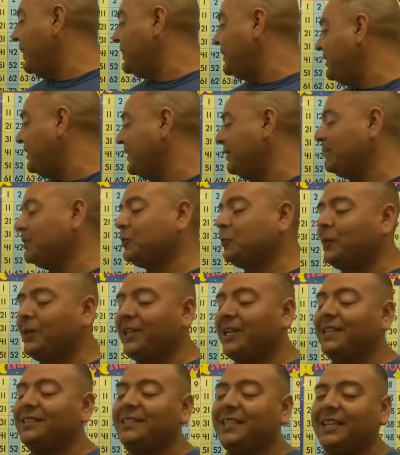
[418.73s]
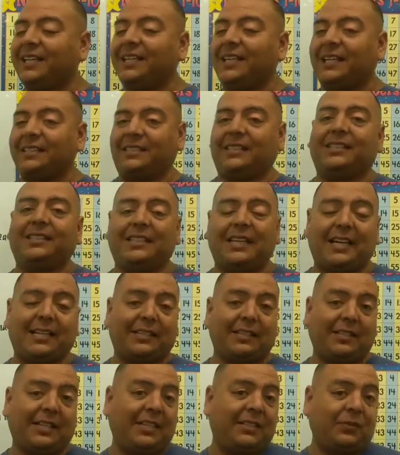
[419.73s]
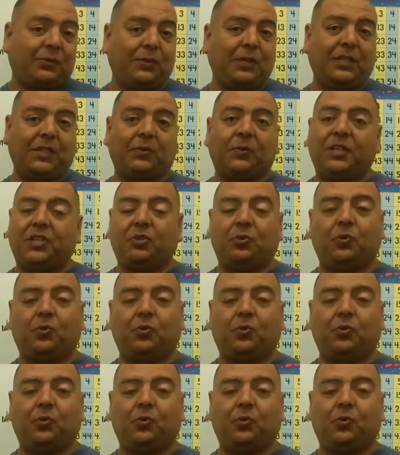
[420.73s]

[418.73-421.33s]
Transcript: by December 2019. That's really when